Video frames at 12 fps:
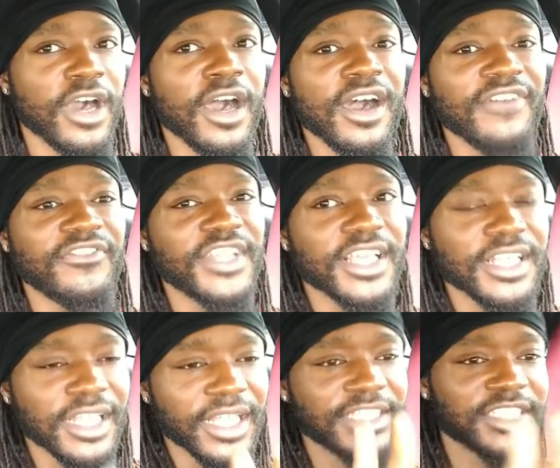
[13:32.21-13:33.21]
of the
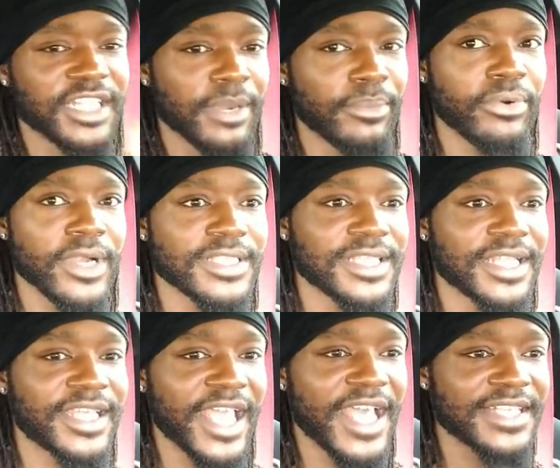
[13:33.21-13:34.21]
clutch, and I'm pressing the
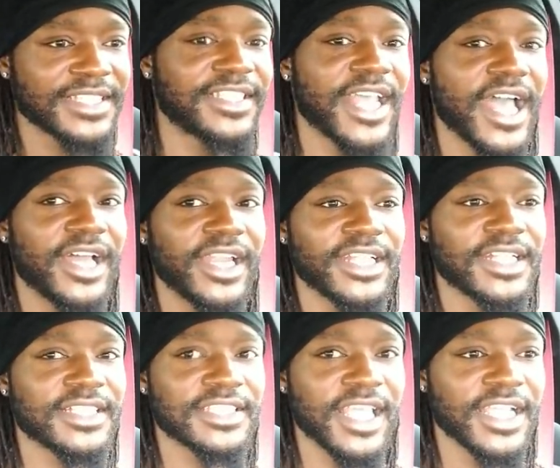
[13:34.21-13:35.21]
gas down at
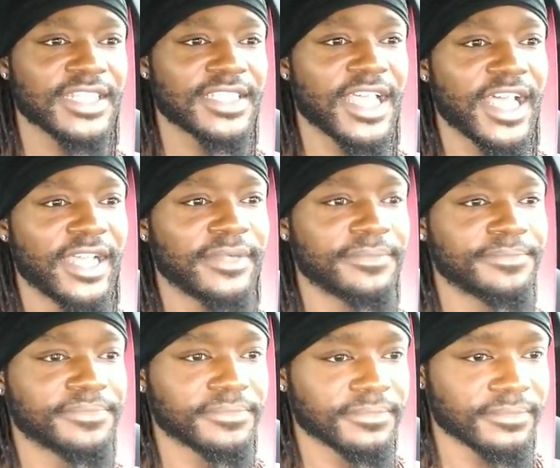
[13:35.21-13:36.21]
the same
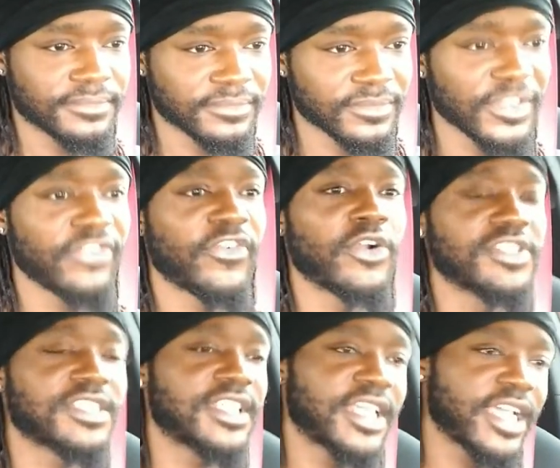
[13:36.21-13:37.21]
time.
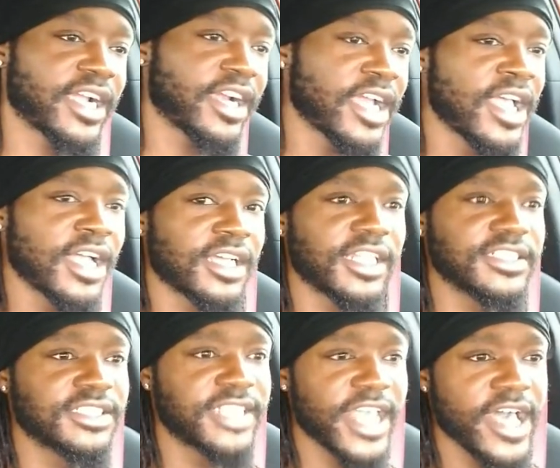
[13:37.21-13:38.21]
1st gear,
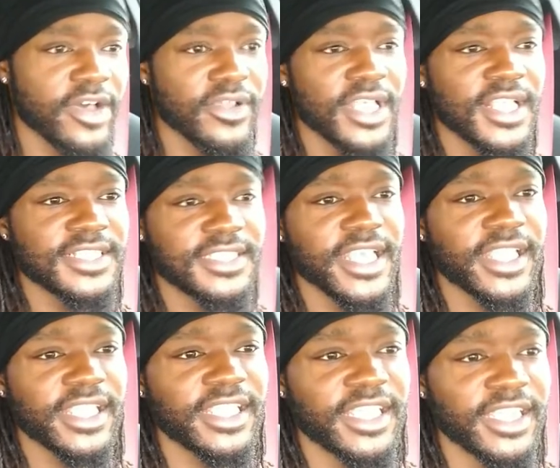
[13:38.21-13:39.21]
clutch down.
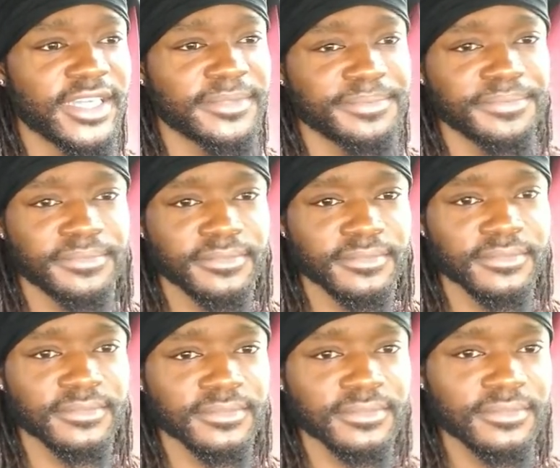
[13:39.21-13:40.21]
2nd gear.
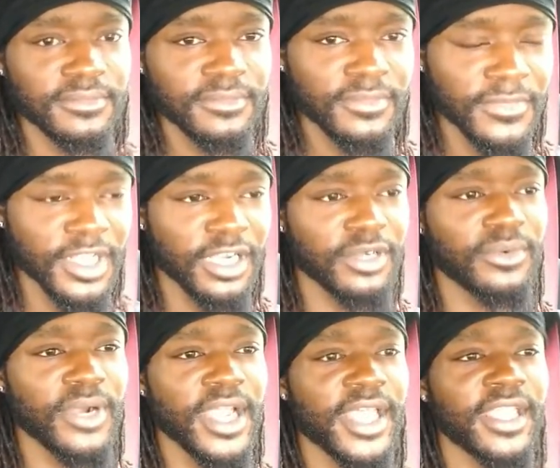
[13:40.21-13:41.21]
All
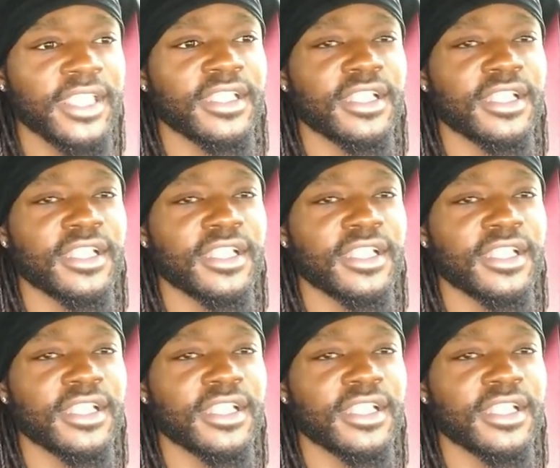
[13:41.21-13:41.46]
right.